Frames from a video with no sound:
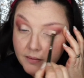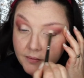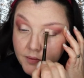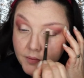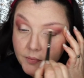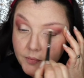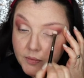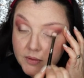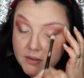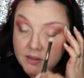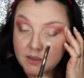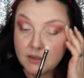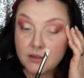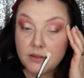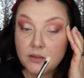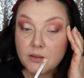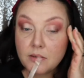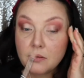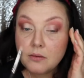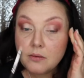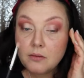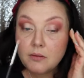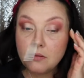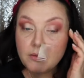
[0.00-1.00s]
If you wanted
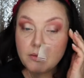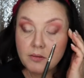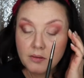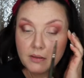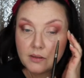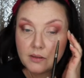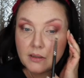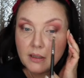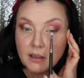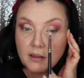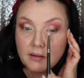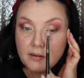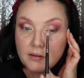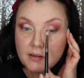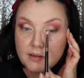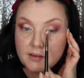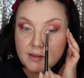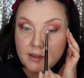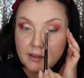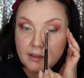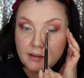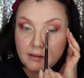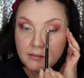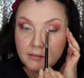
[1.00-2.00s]
to, you could cut
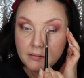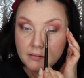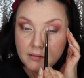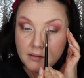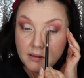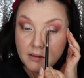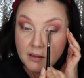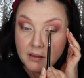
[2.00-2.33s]
this out,